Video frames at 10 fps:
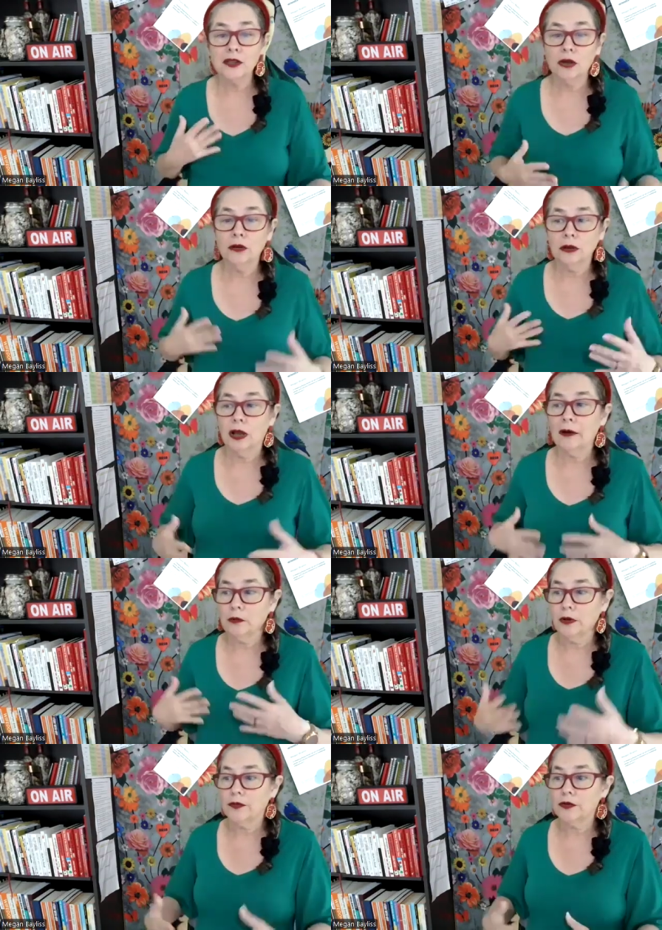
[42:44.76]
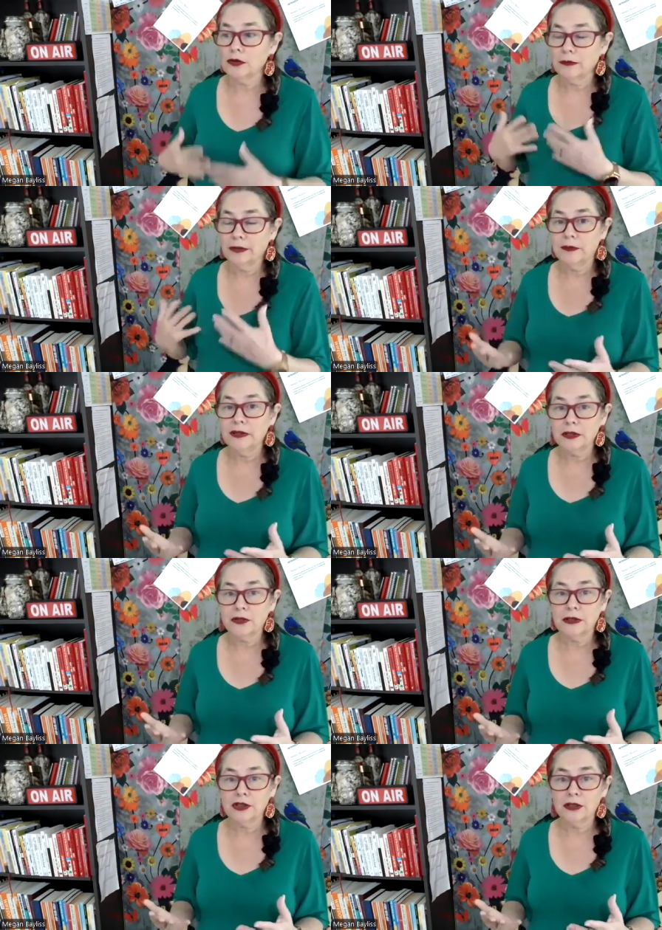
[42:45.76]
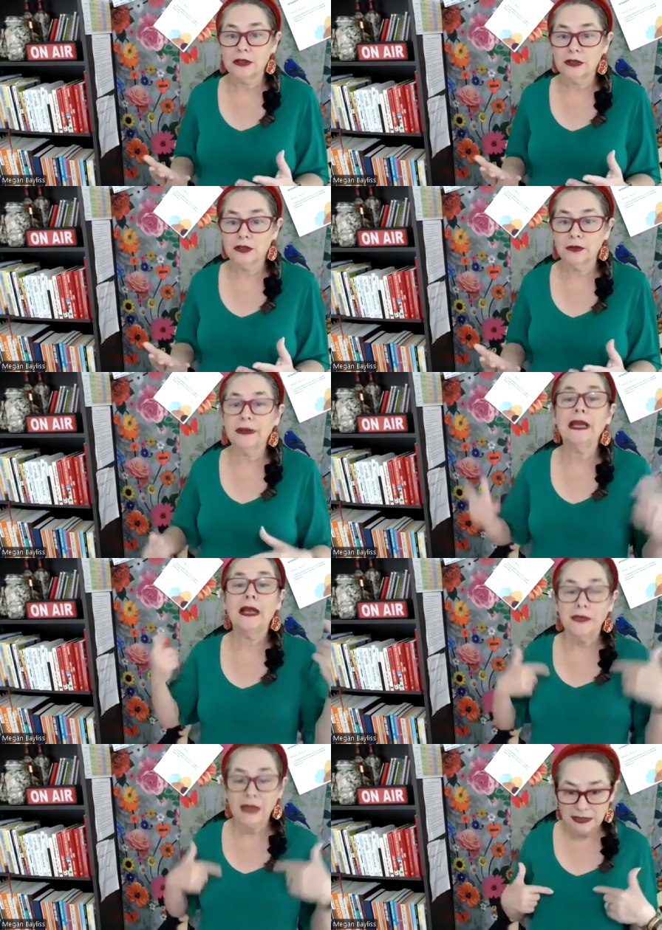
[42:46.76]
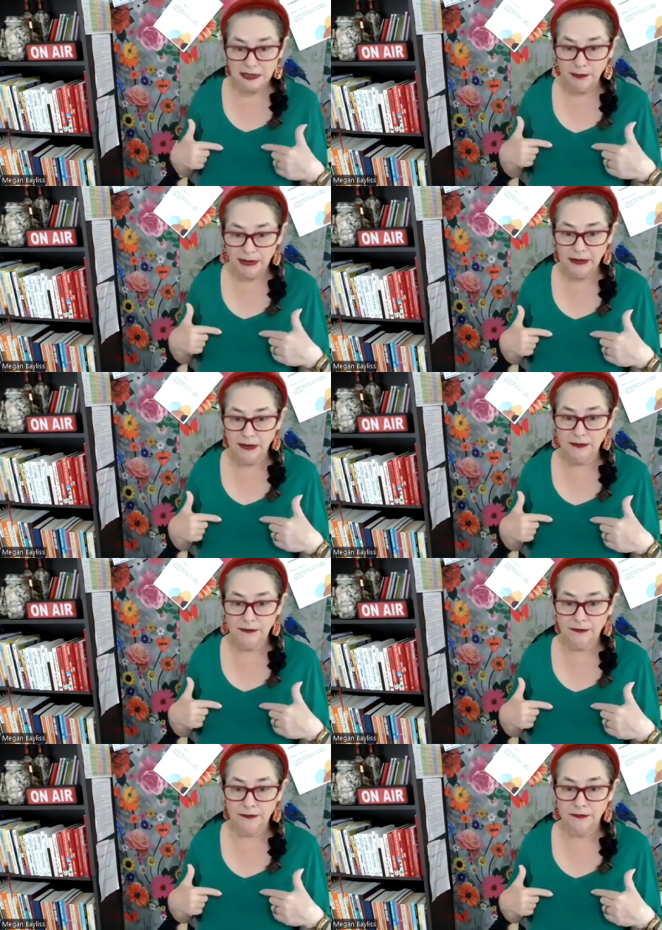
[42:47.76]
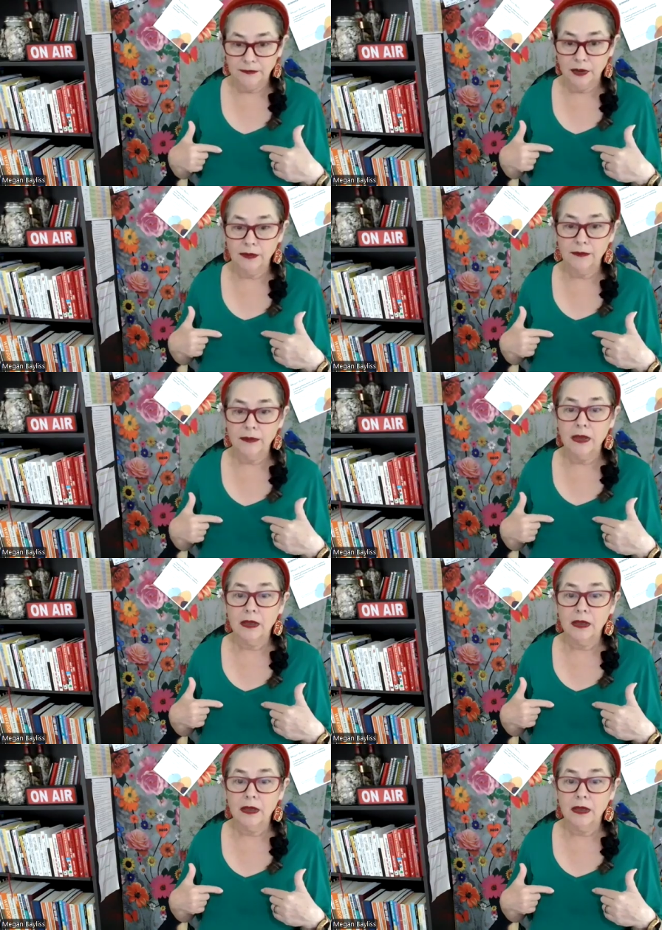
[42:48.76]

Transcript: don't like what the Trump administration is doing. That's opinion, right?